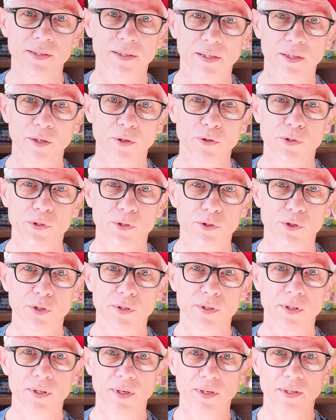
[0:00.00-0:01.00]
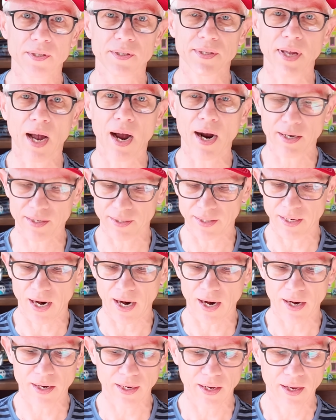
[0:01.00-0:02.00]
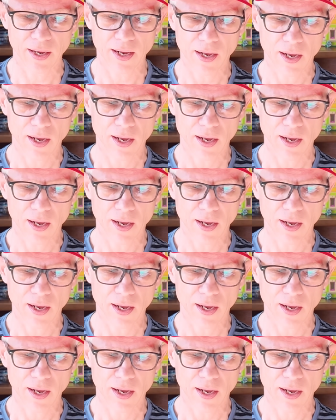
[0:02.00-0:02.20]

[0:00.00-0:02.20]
and it uses just the stock dock.